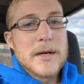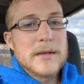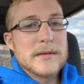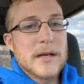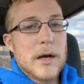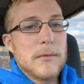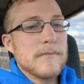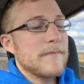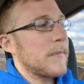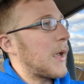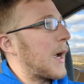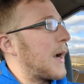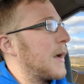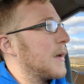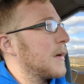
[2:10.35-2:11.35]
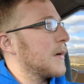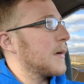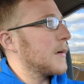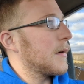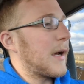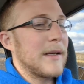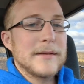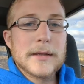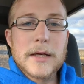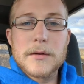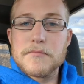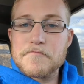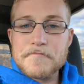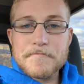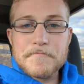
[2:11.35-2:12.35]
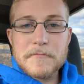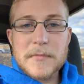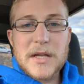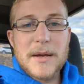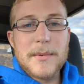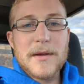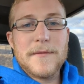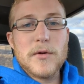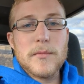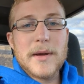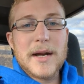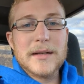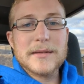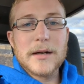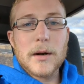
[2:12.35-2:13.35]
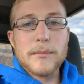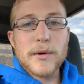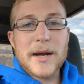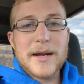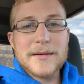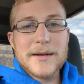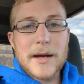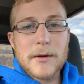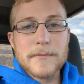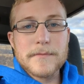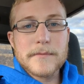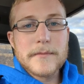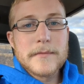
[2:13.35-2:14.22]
So I said, give me a few minutes and I'll break it down.